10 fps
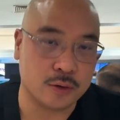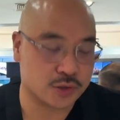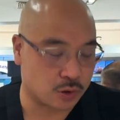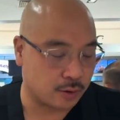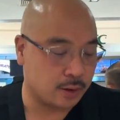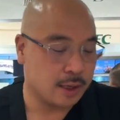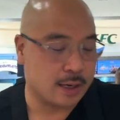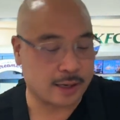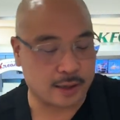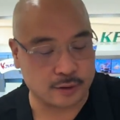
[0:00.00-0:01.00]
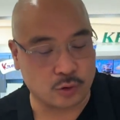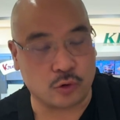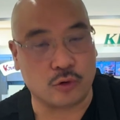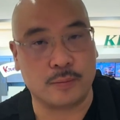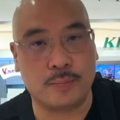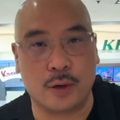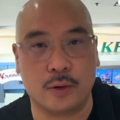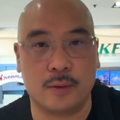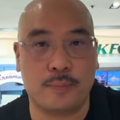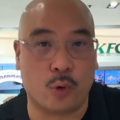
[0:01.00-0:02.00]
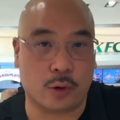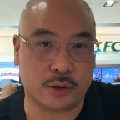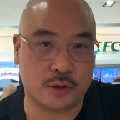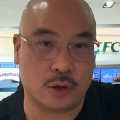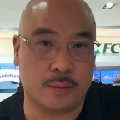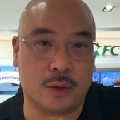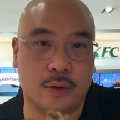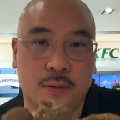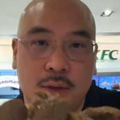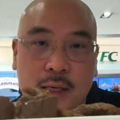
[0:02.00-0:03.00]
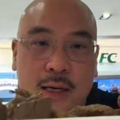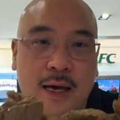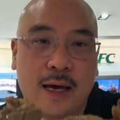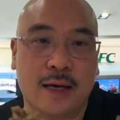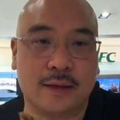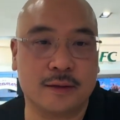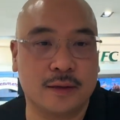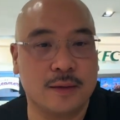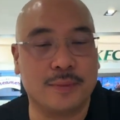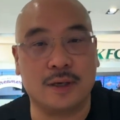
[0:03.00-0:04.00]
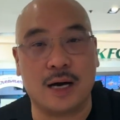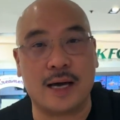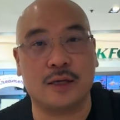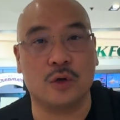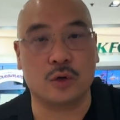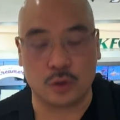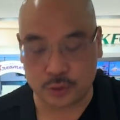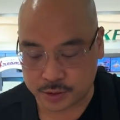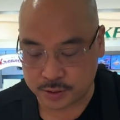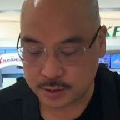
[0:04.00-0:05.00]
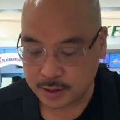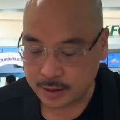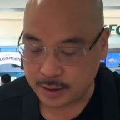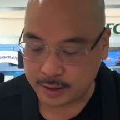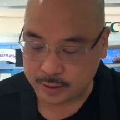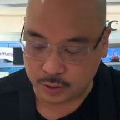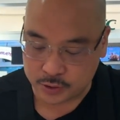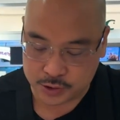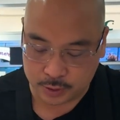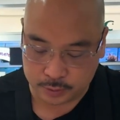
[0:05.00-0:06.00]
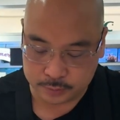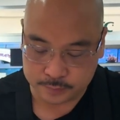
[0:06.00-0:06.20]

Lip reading: So I got an order of pork adobo at Balay Locals, and also